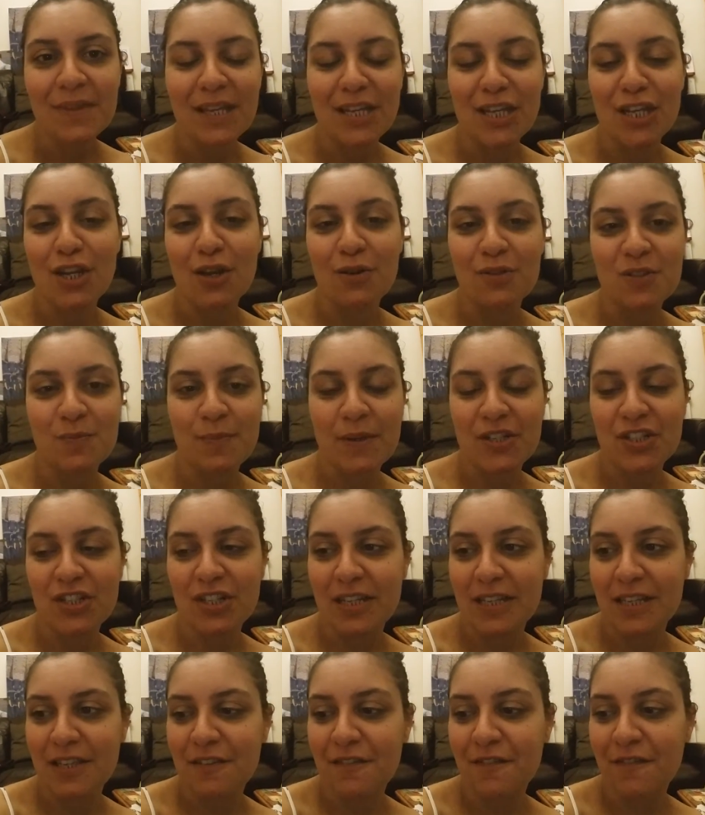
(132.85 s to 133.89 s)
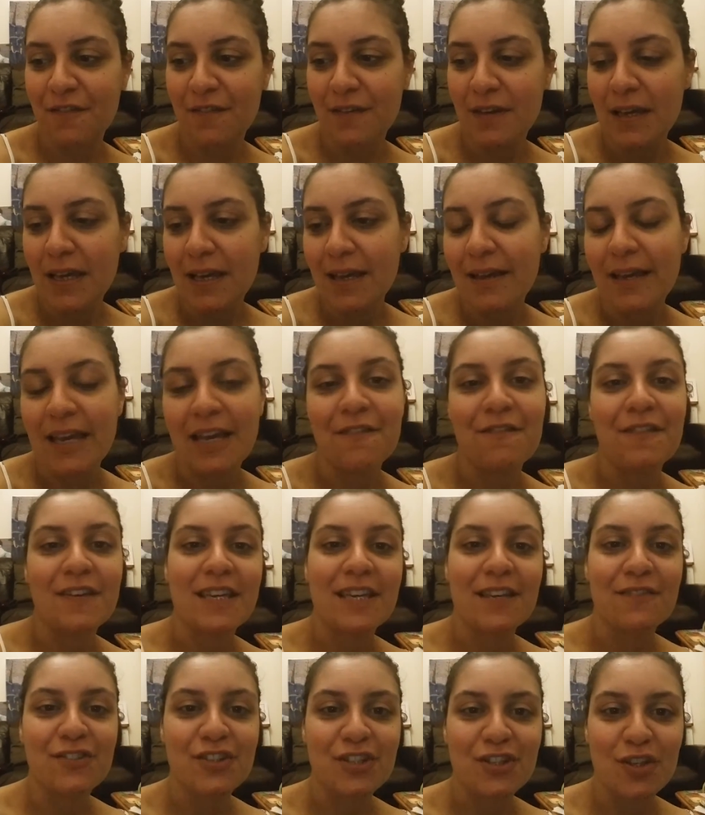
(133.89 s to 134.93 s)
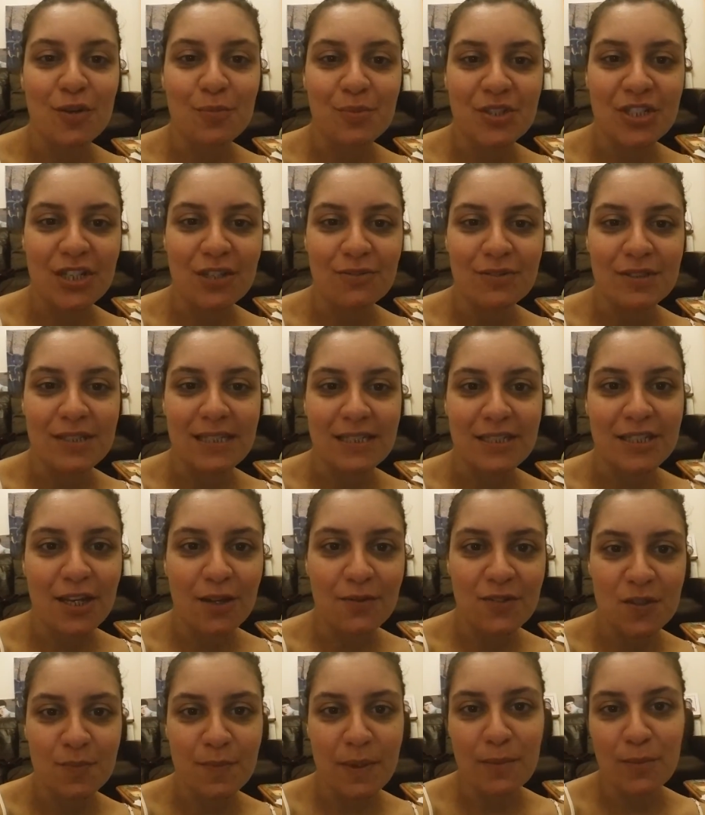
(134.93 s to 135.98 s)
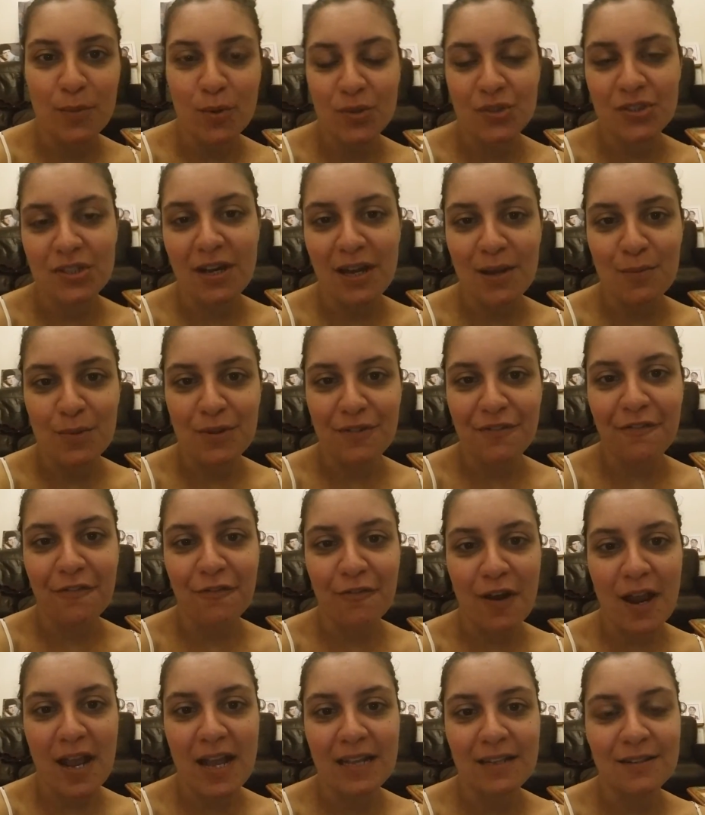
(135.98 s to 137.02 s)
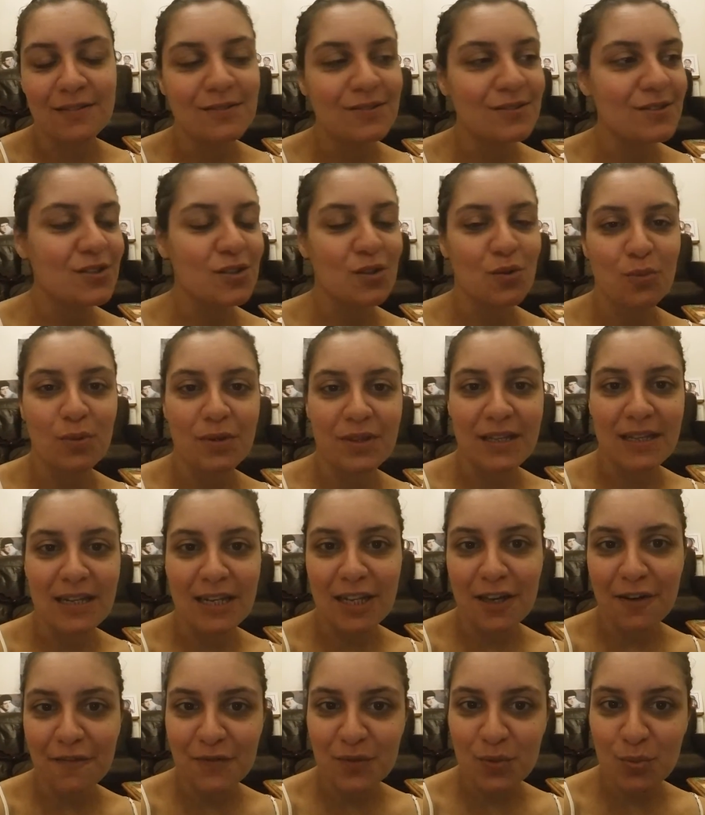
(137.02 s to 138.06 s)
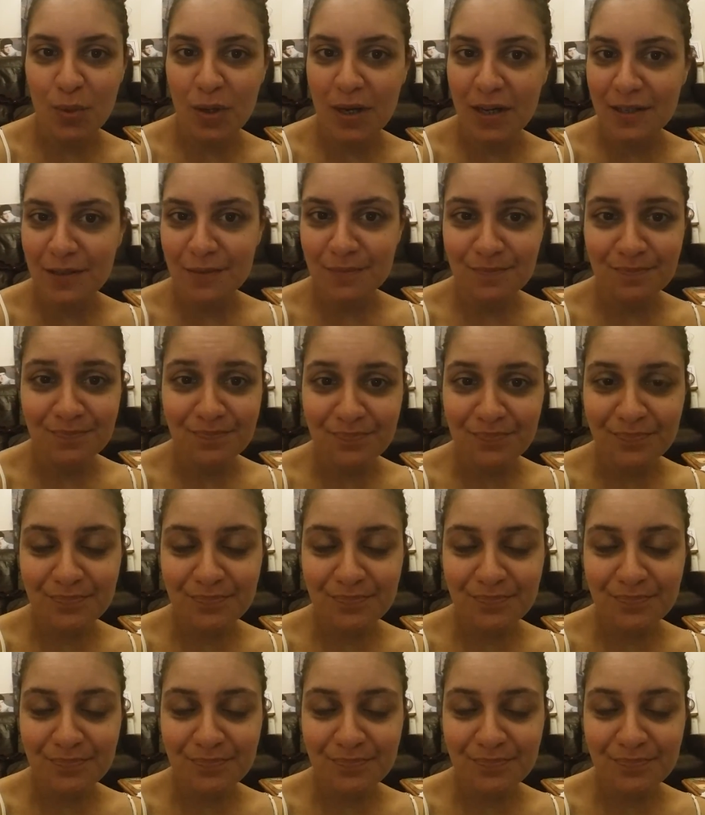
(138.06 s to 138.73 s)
Especially if it gives you the opportunity to go and spend more time with friends or with your loved one.